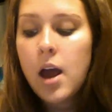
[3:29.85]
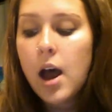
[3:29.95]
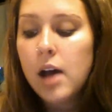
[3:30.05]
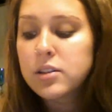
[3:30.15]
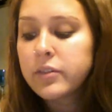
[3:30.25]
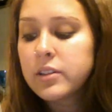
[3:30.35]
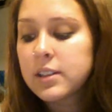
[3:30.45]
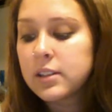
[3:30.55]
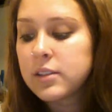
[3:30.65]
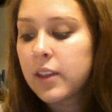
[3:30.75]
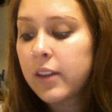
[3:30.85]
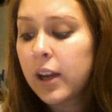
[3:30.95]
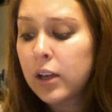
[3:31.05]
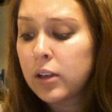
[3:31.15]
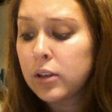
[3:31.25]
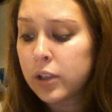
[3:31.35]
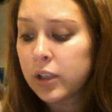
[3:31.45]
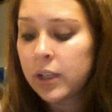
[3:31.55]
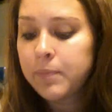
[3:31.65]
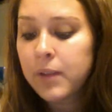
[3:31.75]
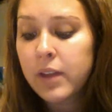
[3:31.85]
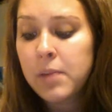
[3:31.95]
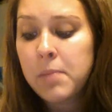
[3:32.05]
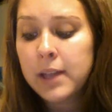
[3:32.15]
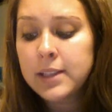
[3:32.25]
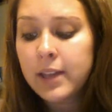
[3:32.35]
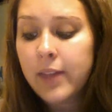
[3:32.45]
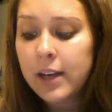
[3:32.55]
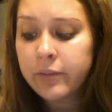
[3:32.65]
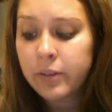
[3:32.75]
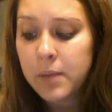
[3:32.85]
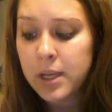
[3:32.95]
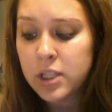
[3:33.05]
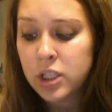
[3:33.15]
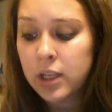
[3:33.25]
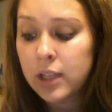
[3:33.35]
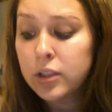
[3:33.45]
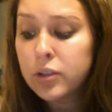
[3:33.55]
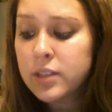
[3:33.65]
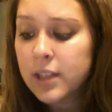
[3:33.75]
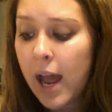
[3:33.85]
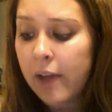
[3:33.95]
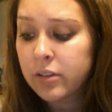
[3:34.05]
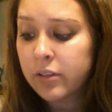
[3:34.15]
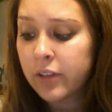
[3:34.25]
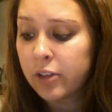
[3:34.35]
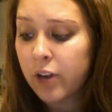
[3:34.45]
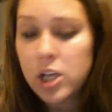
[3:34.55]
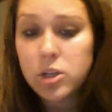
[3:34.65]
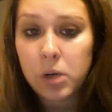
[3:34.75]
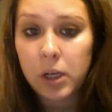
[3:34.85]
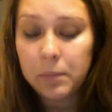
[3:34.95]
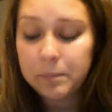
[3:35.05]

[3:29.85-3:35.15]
Also, the skills that they are learning, they may take that information and use it after they graduate.